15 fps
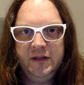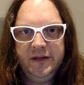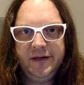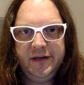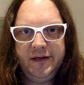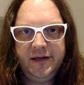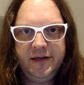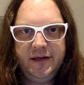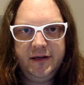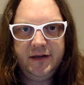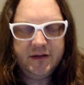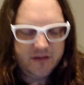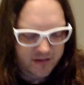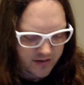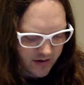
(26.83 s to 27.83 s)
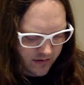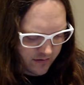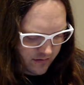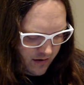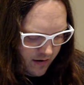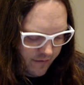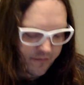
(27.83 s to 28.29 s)
So
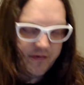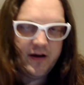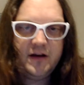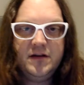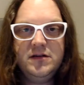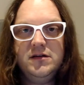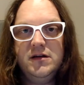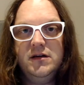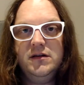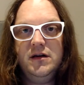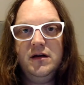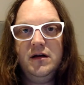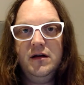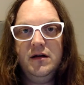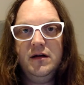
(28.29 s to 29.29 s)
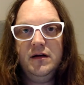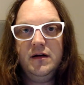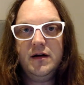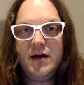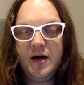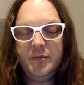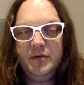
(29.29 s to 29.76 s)
I found a
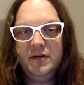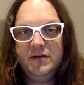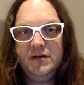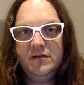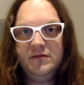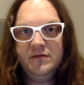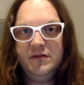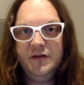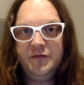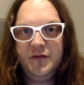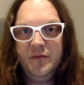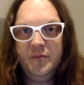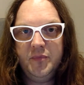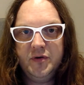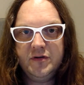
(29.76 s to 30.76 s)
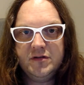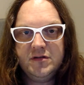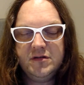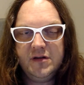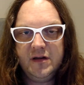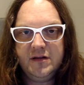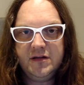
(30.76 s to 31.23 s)
couple of different books
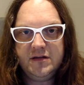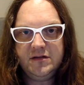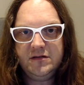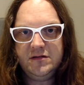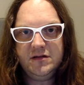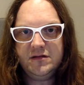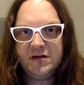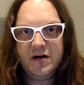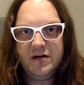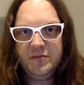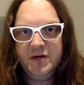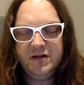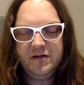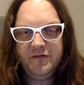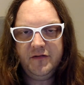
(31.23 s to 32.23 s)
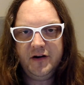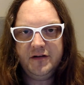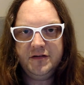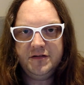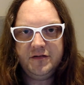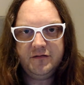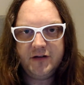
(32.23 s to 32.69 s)
is just going to be devoted
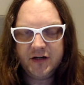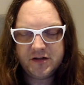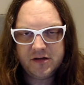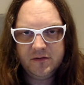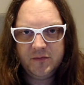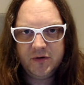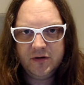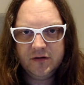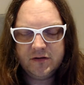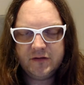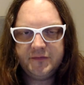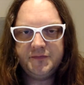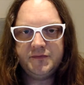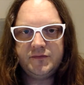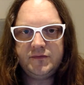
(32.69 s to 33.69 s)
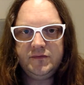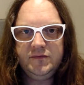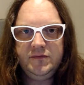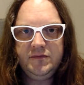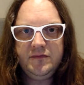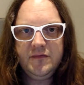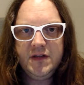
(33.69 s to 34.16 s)
to Russian books.
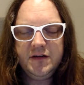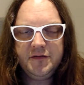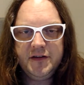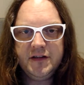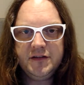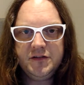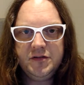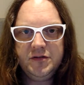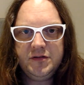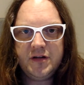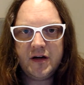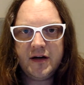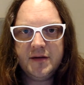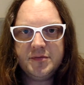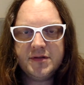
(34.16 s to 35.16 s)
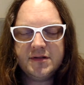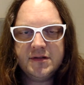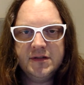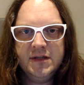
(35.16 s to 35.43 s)
I found two types.